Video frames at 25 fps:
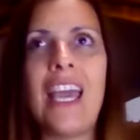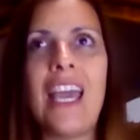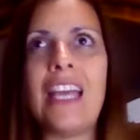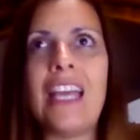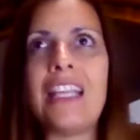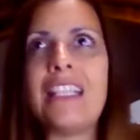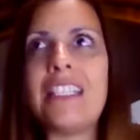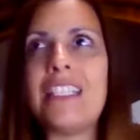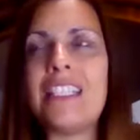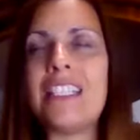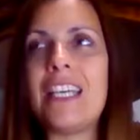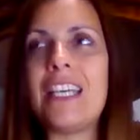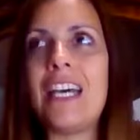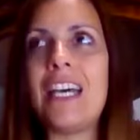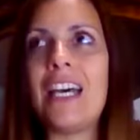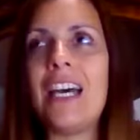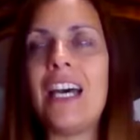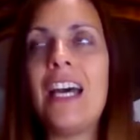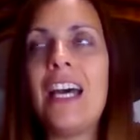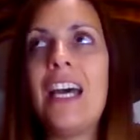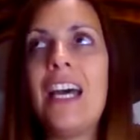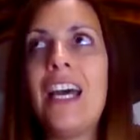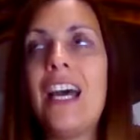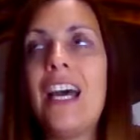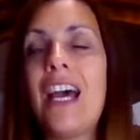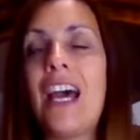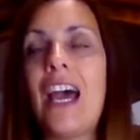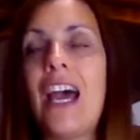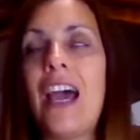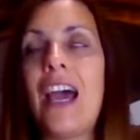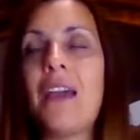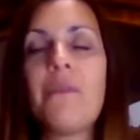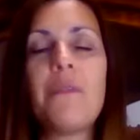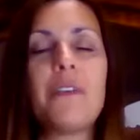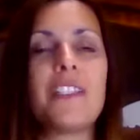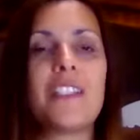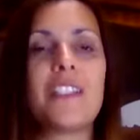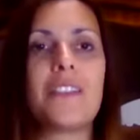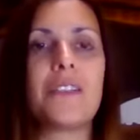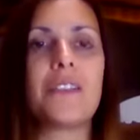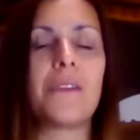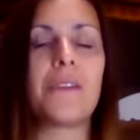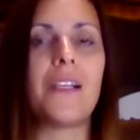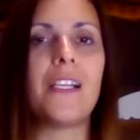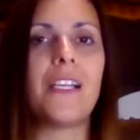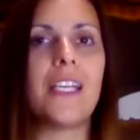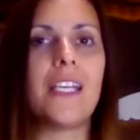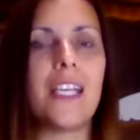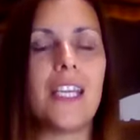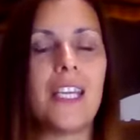And I was
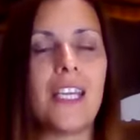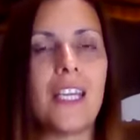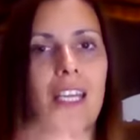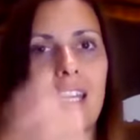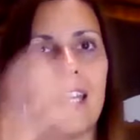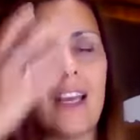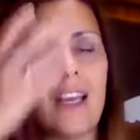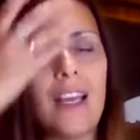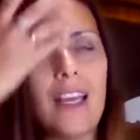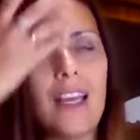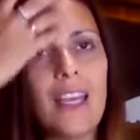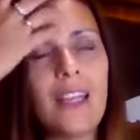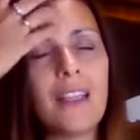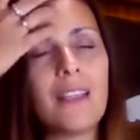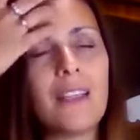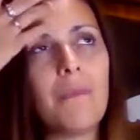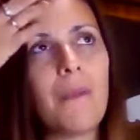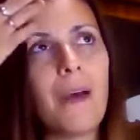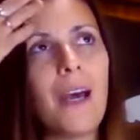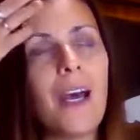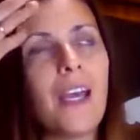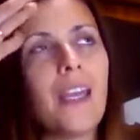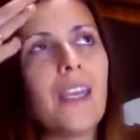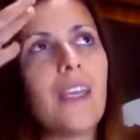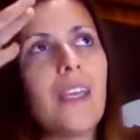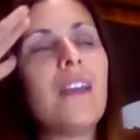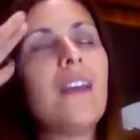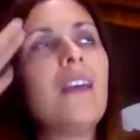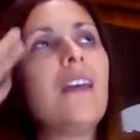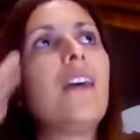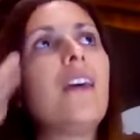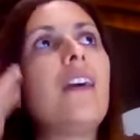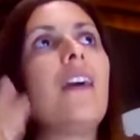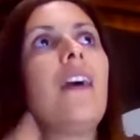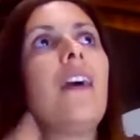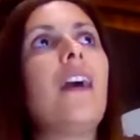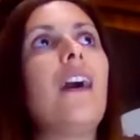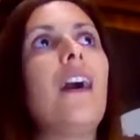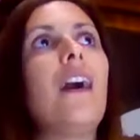really in my,